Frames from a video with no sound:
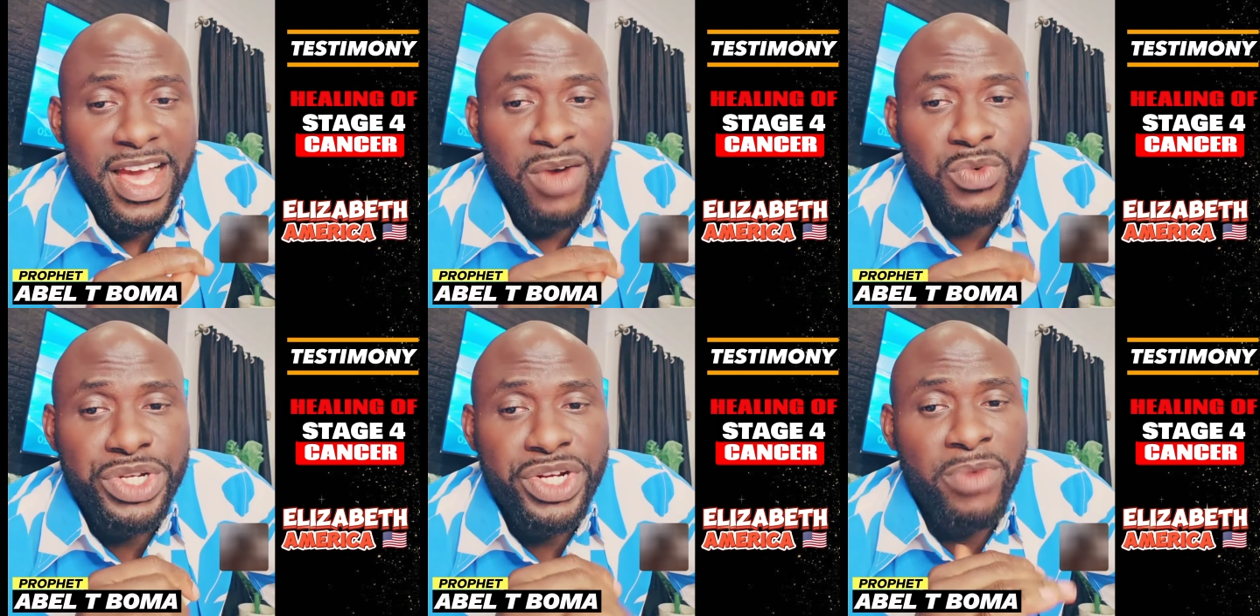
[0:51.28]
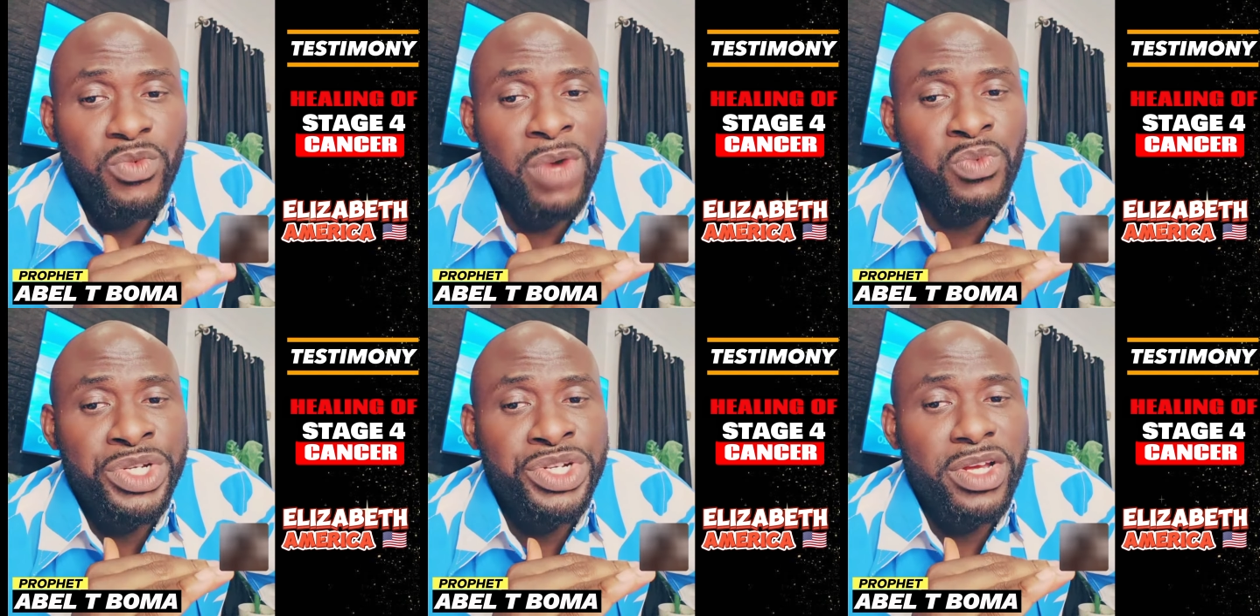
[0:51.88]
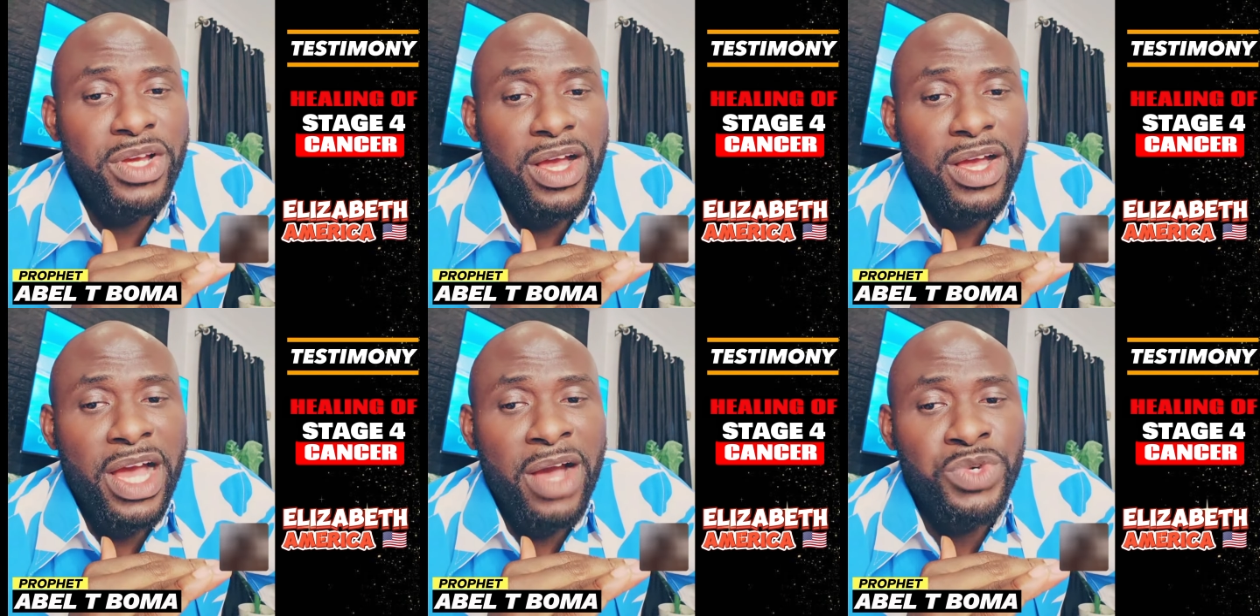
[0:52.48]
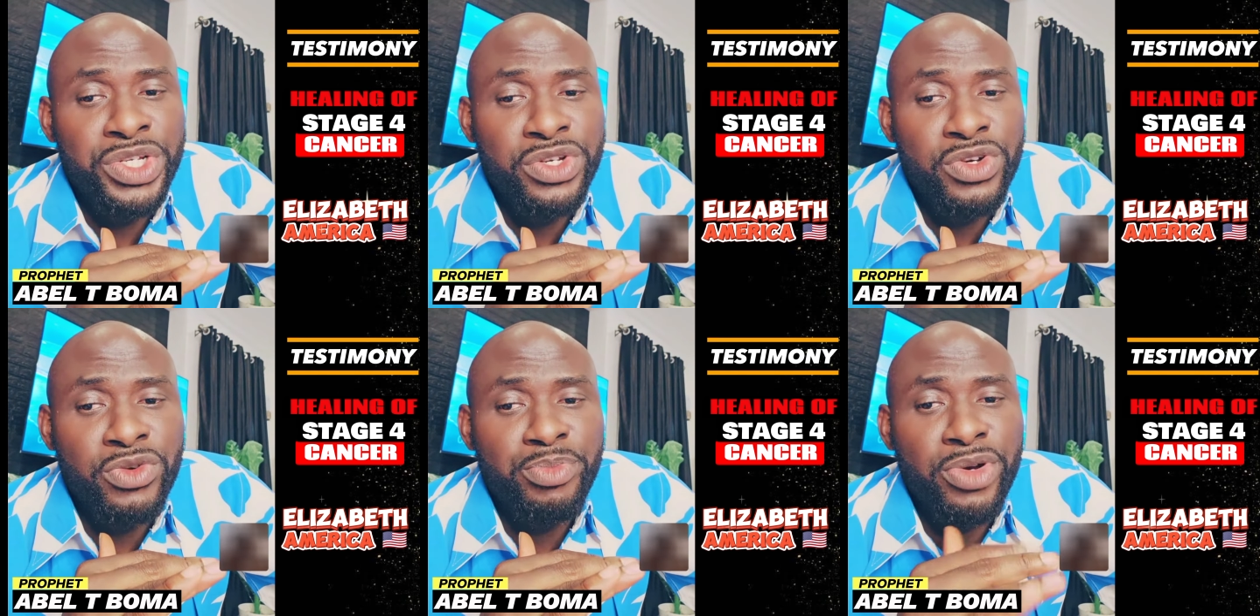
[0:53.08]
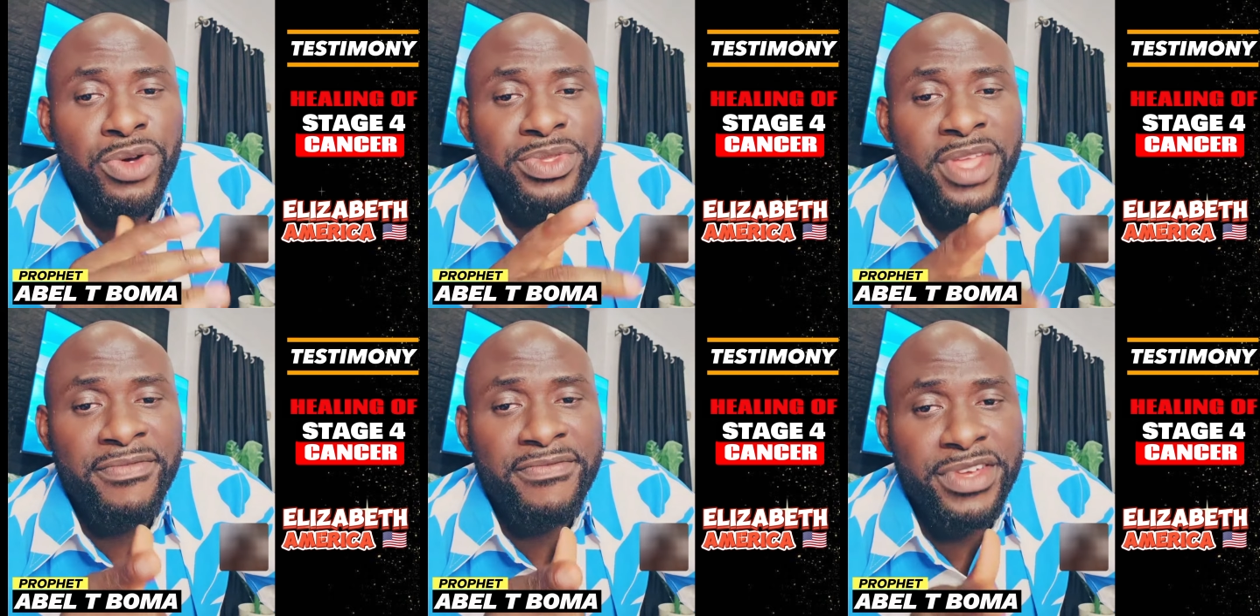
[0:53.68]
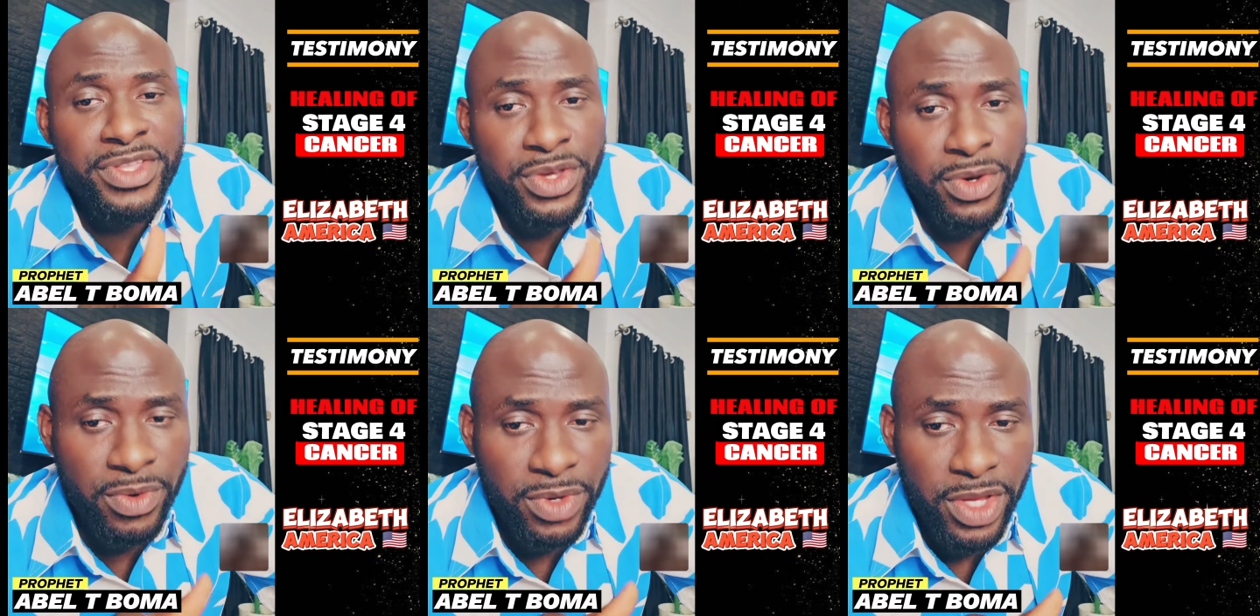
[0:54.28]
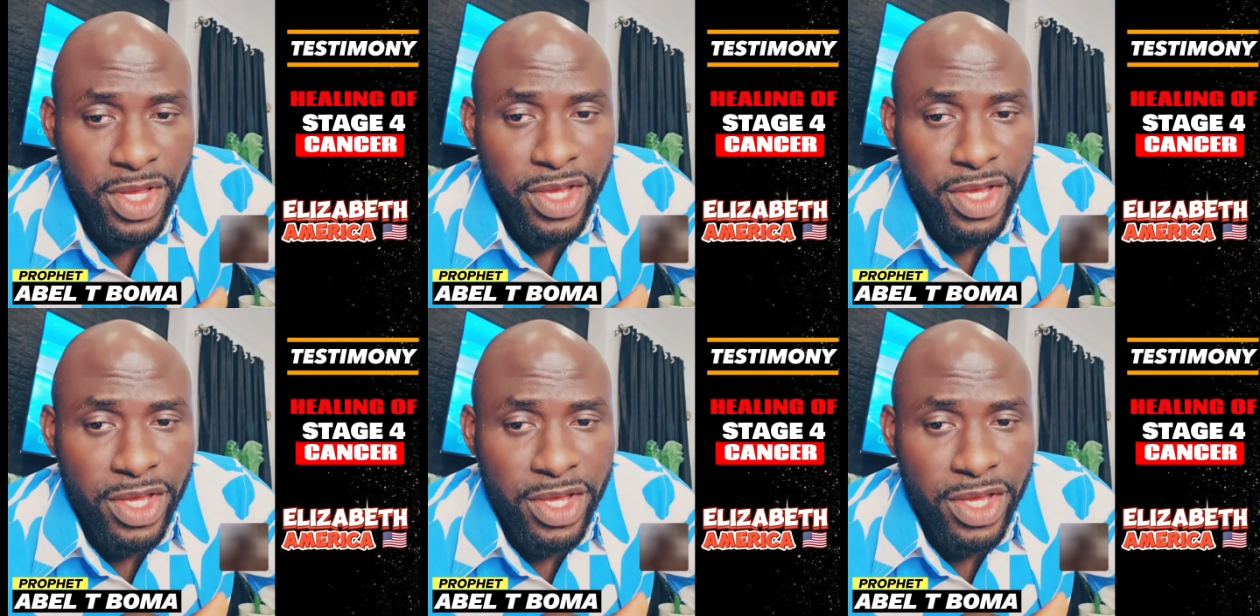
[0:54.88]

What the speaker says: I wish you're gonna put up that video